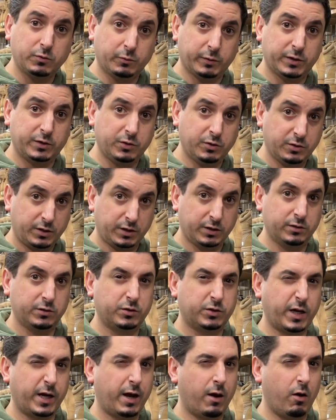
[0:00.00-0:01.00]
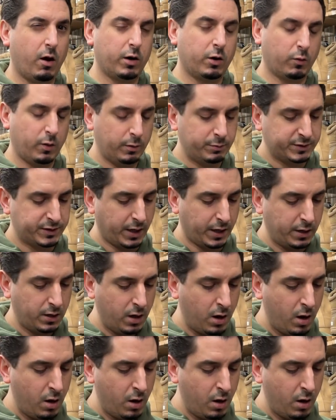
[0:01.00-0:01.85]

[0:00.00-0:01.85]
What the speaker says: which you can check out on our website.